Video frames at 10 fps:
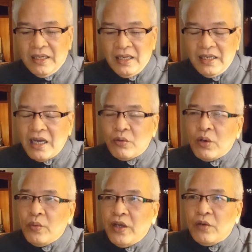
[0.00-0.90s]
In our
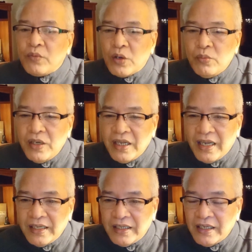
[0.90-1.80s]
way of
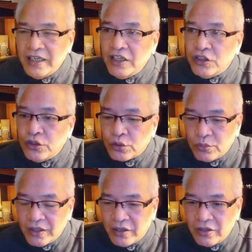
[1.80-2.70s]
communicating issues
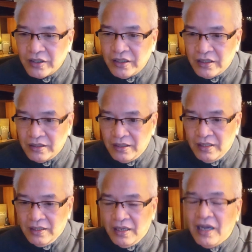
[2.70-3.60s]
with our children,
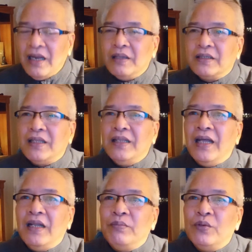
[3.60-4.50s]

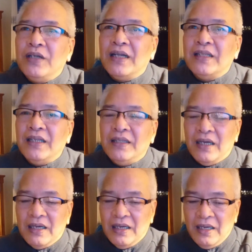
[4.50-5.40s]
tandaan po natin na
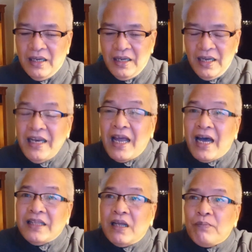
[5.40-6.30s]

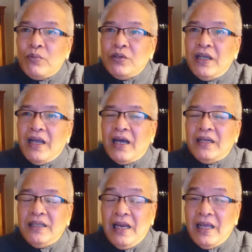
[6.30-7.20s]
ina-adapt po nila
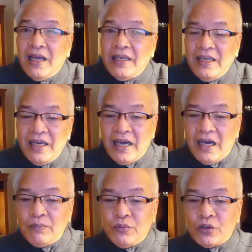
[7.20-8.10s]
yan,
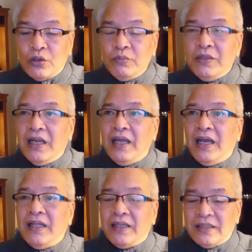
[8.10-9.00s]
ina-absorb nila
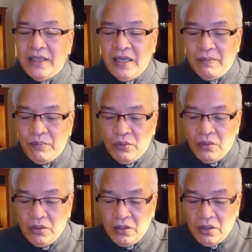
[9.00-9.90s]
yan. Kasi nga po,
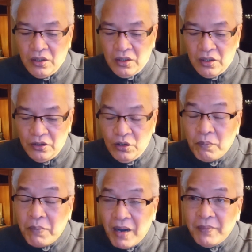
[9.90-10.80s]

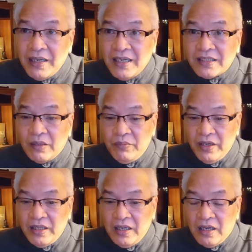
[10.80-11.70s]
yung family is the
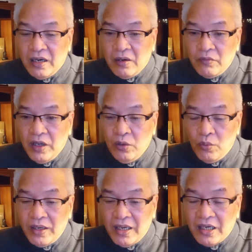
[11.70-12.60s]
breeding ground. And
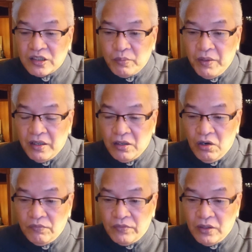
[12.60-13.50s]
one aspect
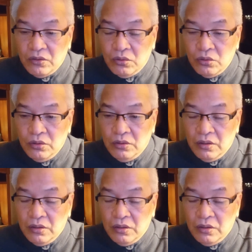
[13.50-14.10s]
of a good